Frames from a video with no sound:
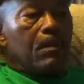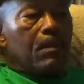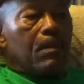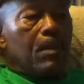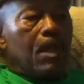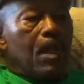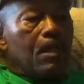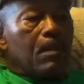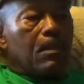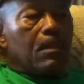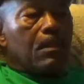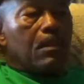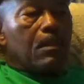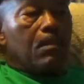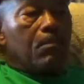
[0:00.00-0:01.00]
not
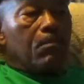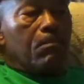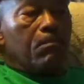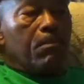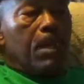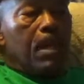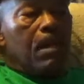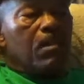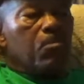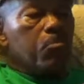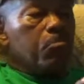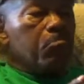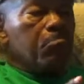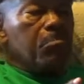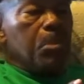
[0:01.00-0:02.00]
by
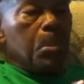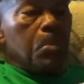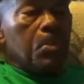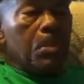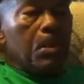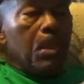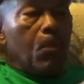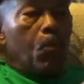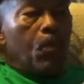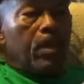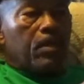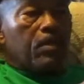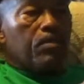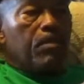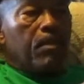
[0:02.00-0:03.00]
using their
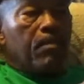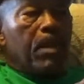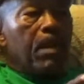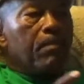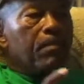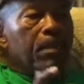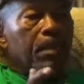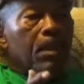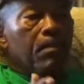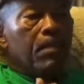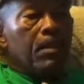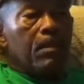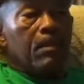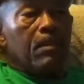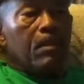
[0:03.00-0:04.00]
wits, but by
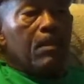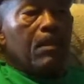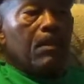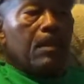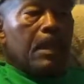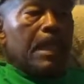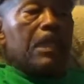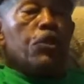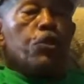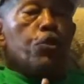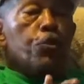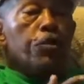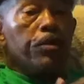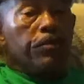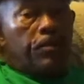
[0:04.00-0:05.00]
becoming
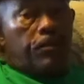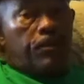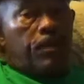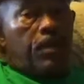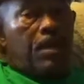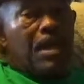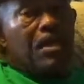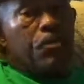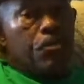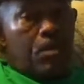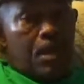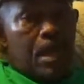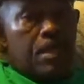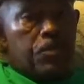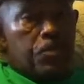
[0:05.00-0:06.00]
intuitive to, to
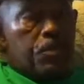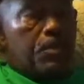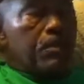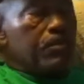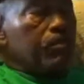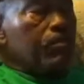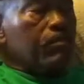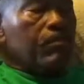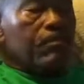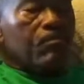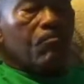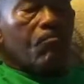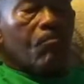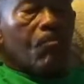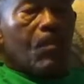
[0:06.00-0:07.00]
nature.
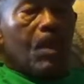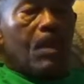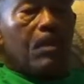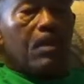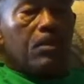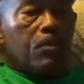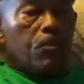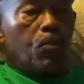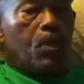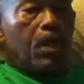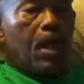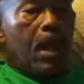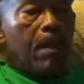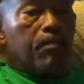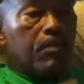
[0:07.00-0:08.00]
And this is what
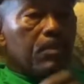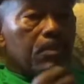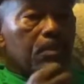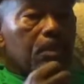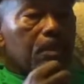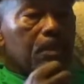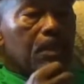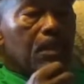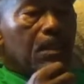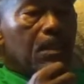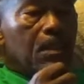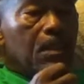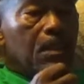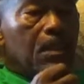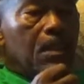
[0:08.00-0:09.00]
happens.
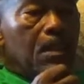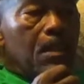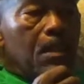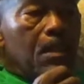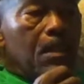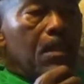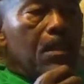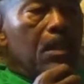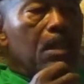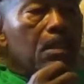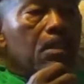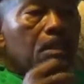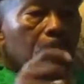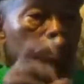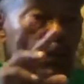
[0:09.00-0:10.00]

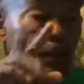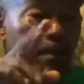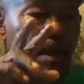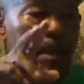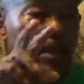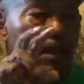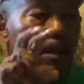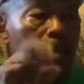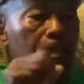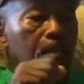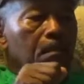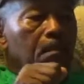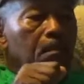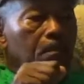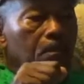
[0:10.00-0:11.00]
This Spike Lee